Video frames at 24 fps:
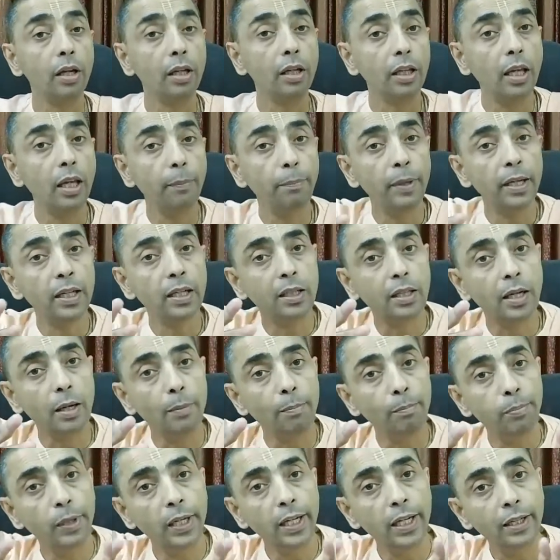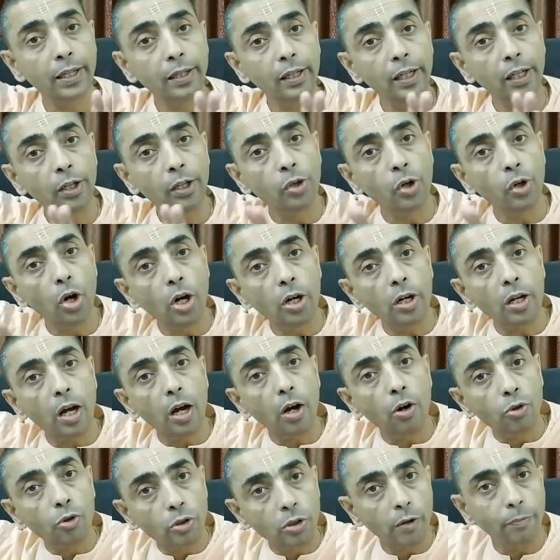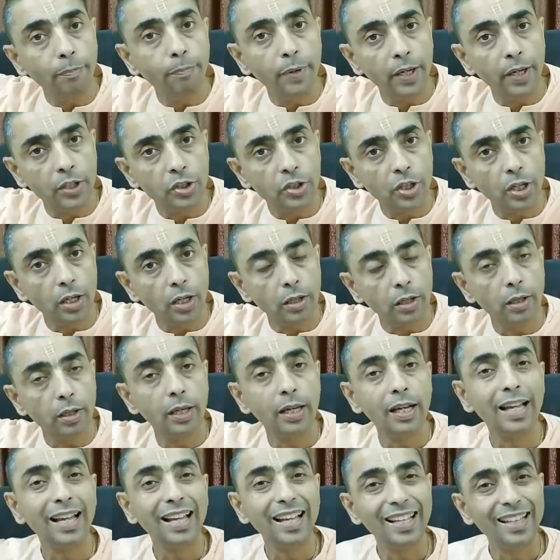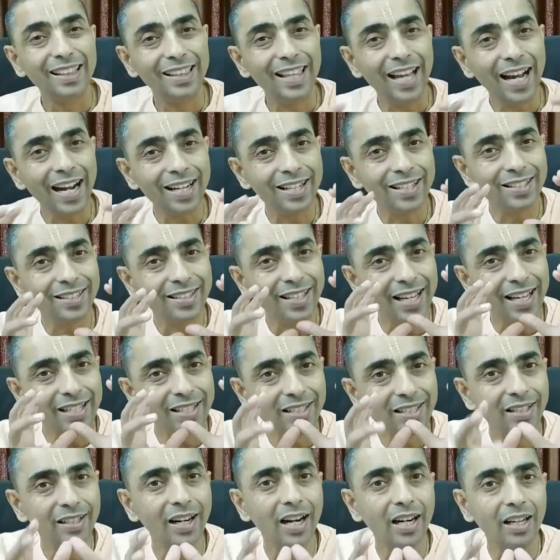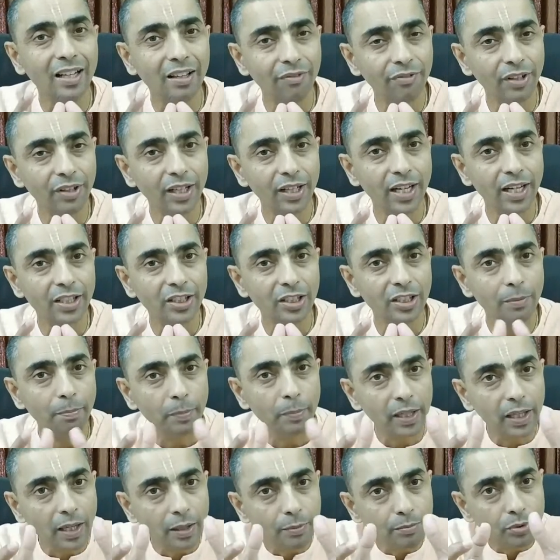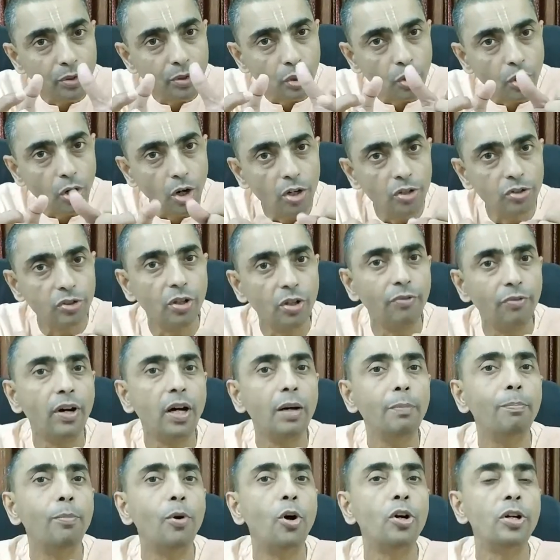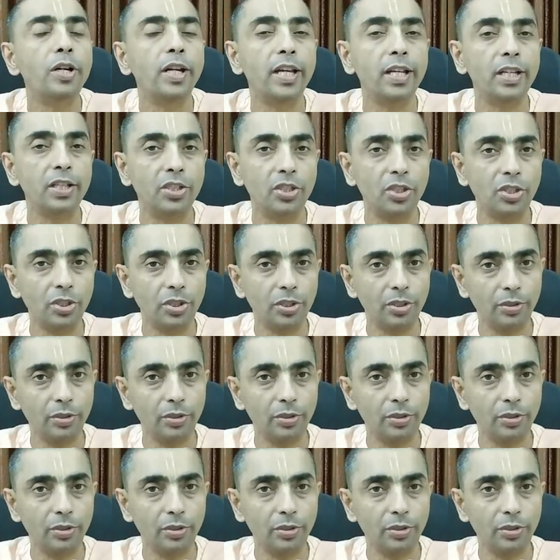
keeping completely Lord out of picture, that sense gratification becomes a cause of our bondage.